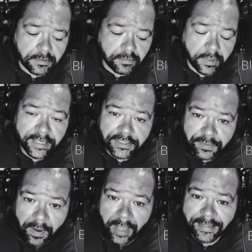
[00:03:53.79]
Well, guess
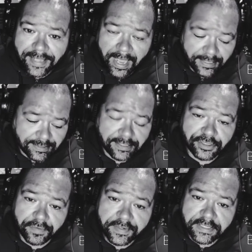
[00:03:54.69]
what? That is a
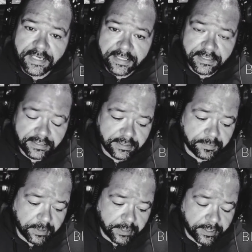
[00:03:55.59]
service-connected
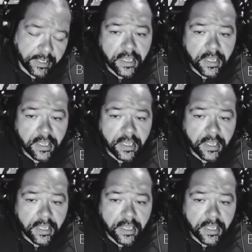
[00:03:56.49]
disability.